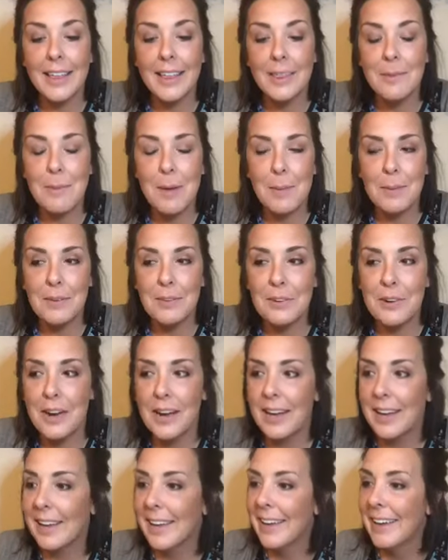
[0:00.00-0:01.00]
the baby's
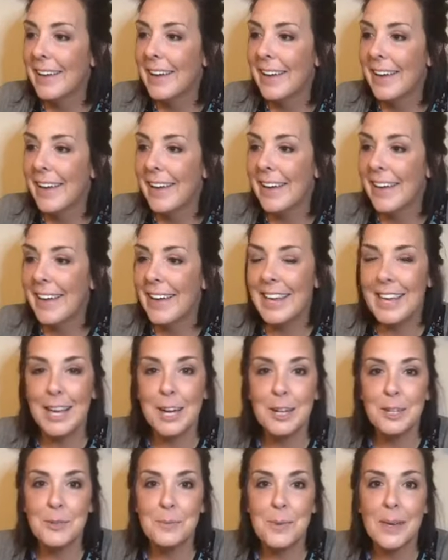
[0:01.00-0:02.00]
crying. He
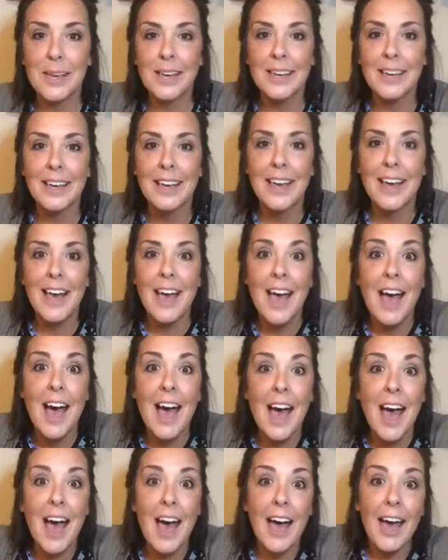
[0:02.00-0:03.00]
hears me.
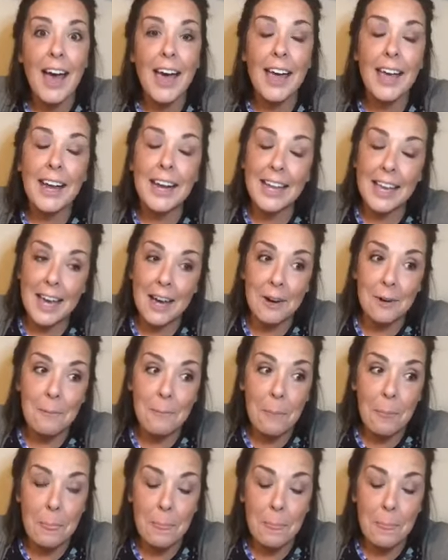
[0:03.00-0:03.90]
Anyhow.